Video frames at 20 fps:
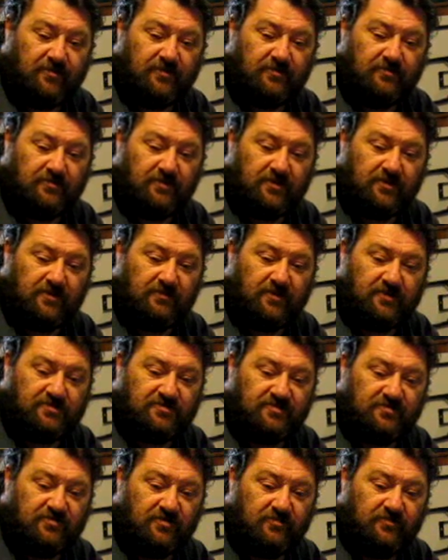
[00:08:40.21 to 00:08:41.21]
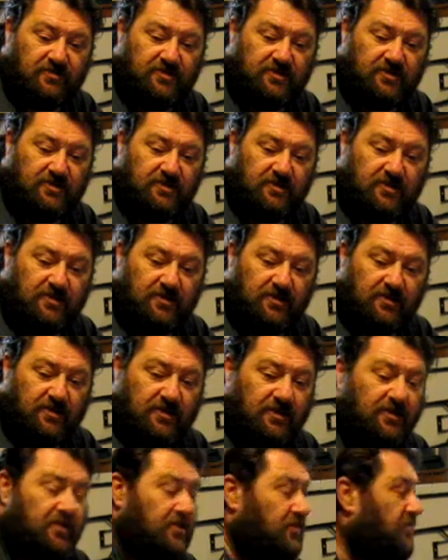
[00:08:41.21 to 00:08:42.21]
here in the garage this time of year.
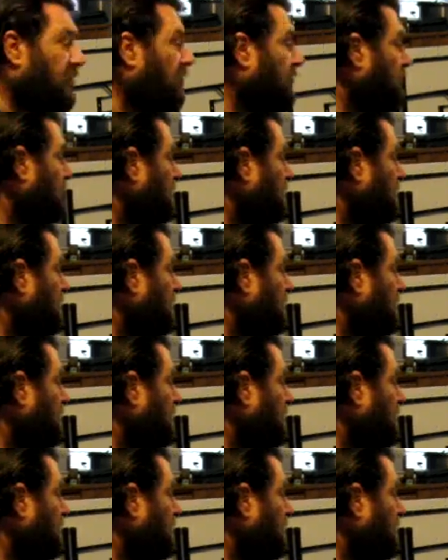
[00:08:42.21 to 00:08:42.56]
It's holding